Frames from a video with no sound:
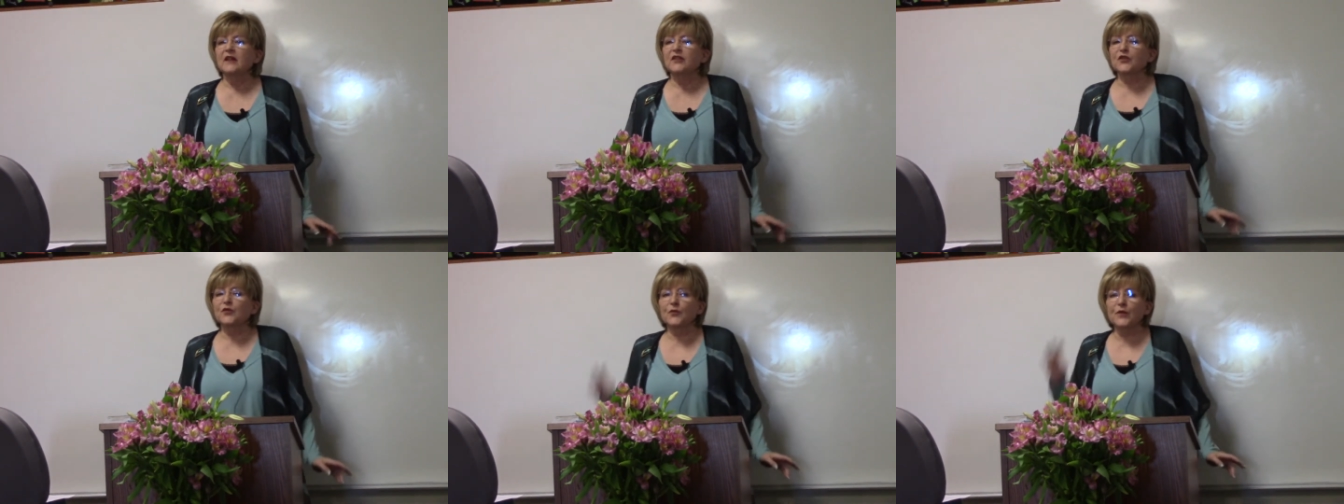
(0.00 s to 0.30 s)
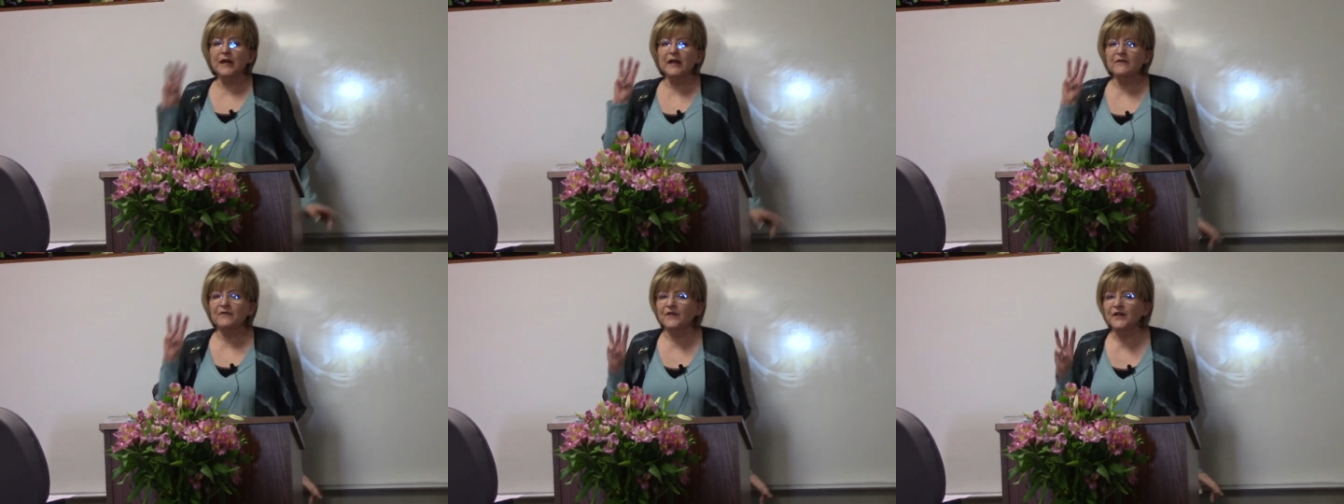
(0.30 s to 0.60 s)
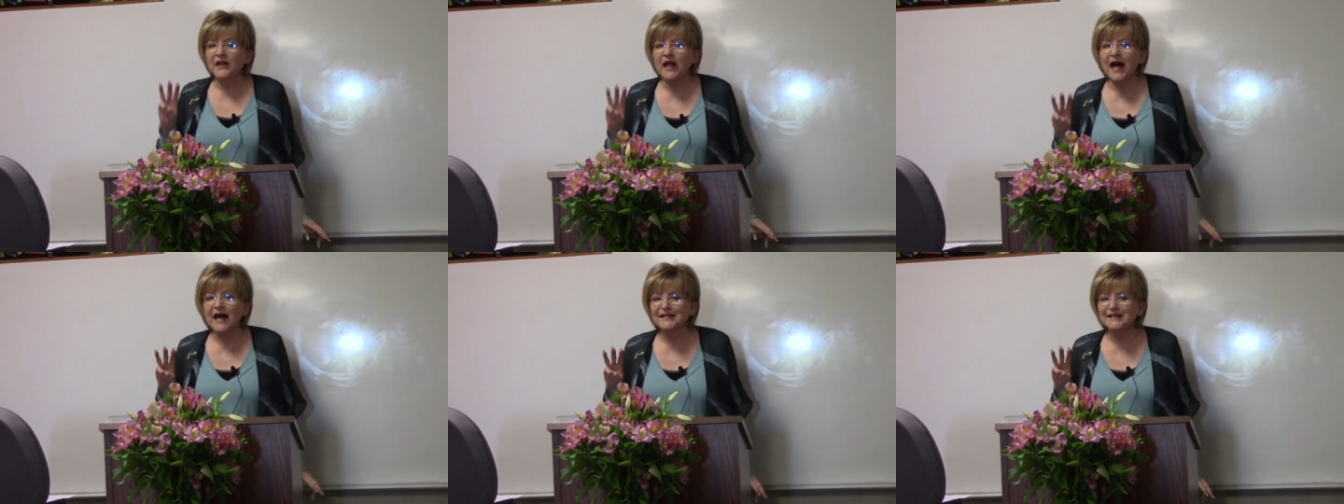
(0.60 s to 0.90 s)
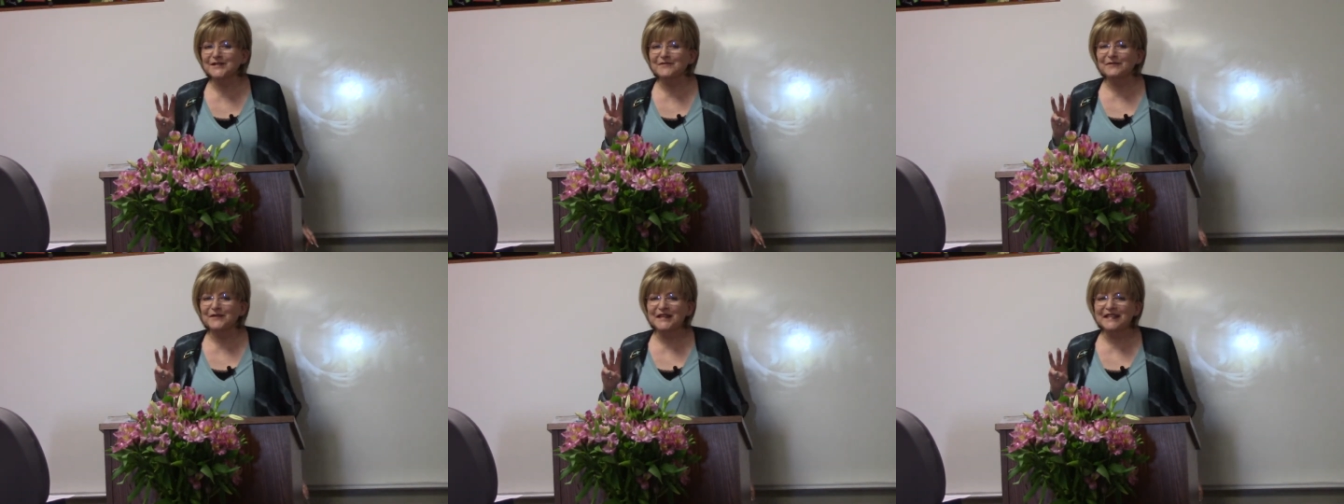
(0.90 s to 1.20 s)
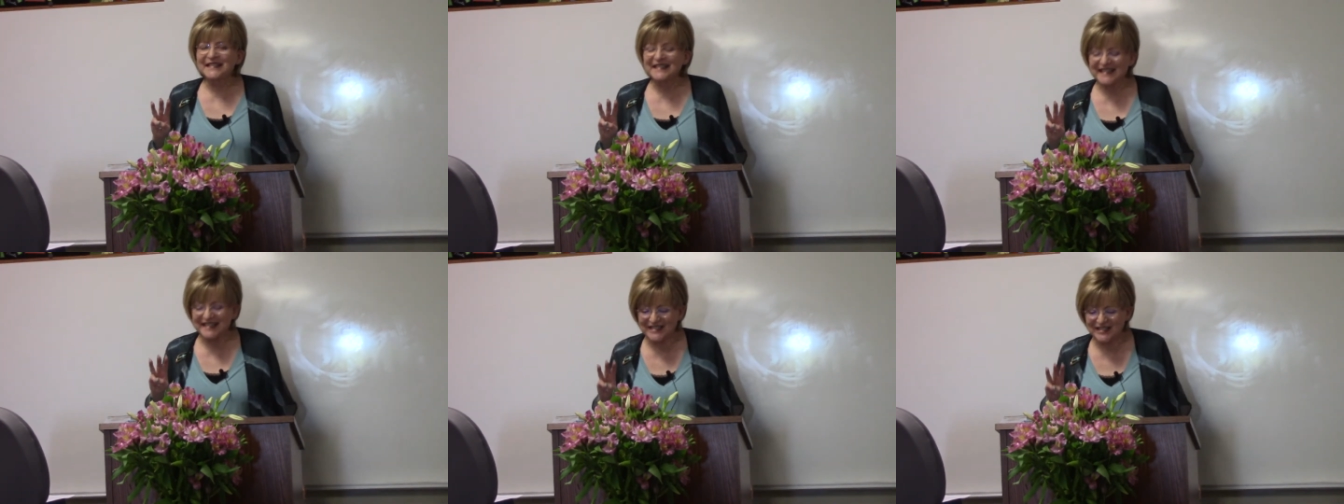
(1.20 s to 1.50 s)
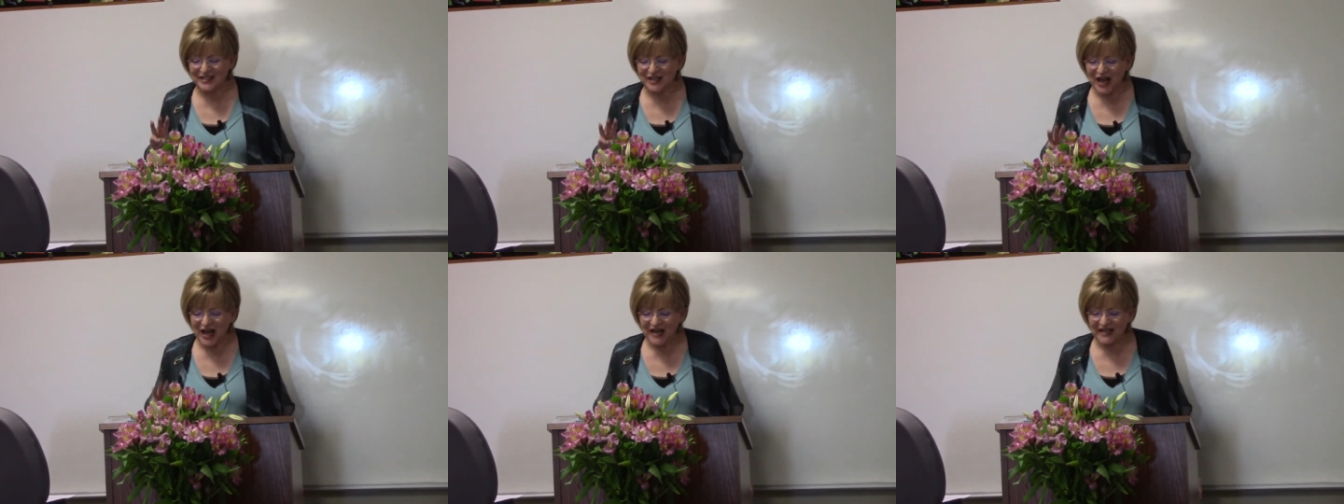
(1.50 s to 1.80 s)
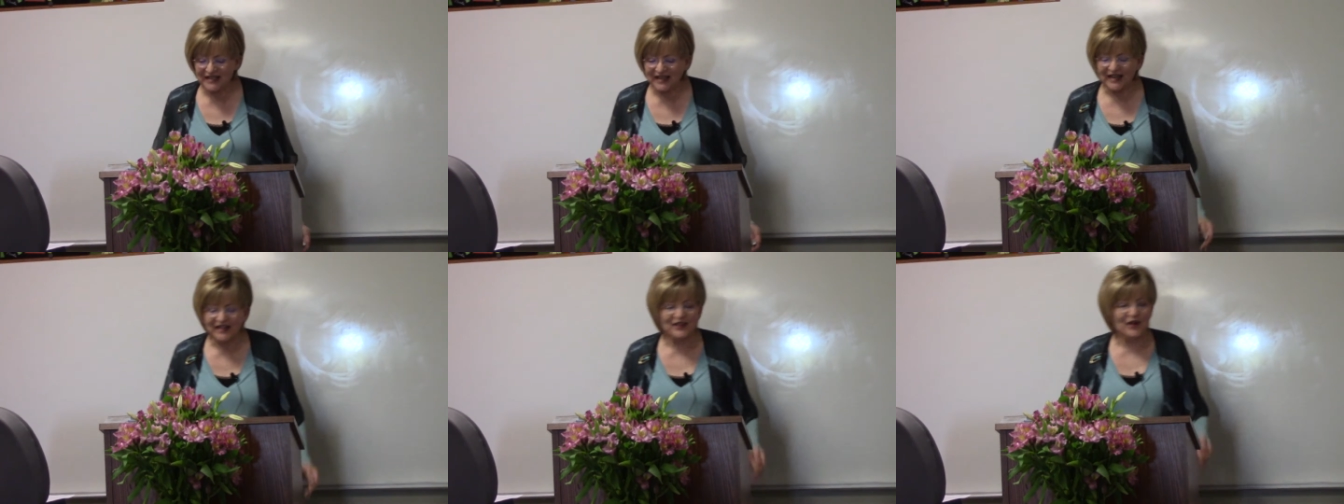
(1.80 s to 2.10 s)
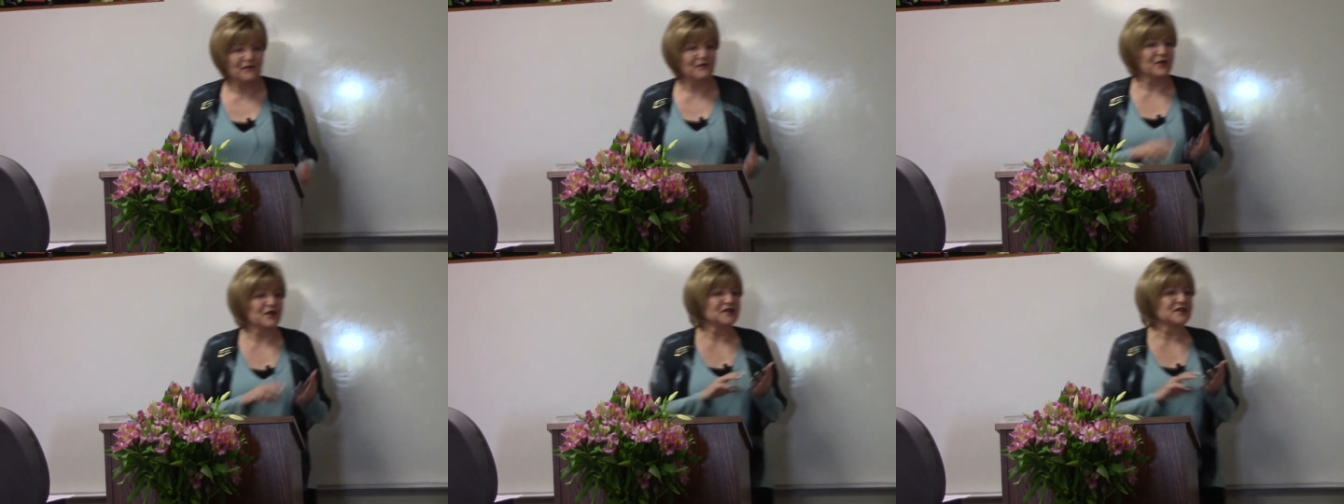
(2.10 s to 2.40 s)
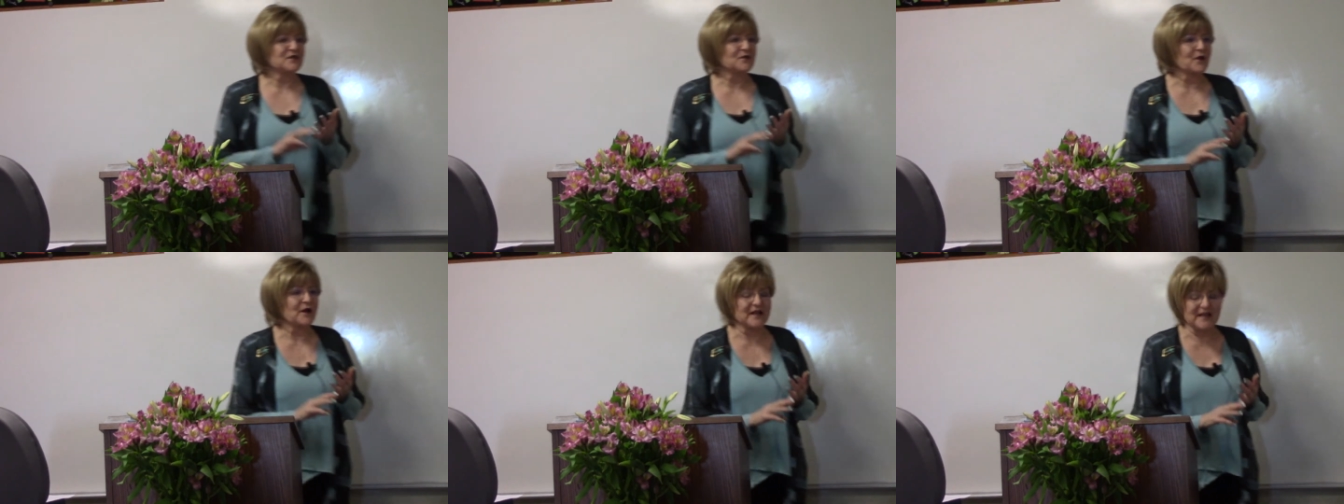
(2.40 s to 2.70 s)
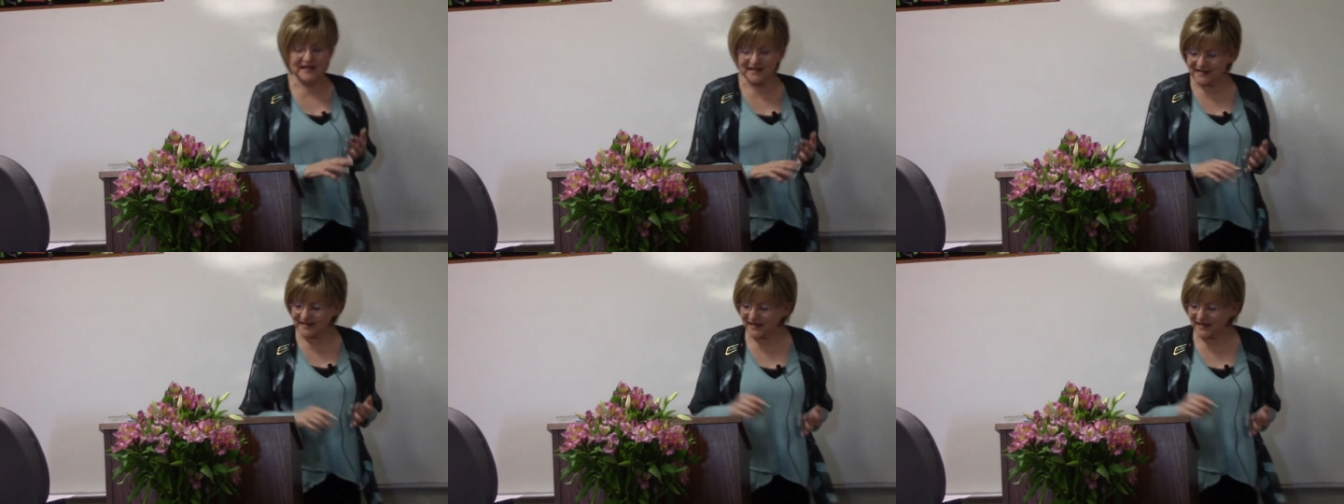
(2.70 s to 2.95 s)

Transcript: three philosophies in China. The first one is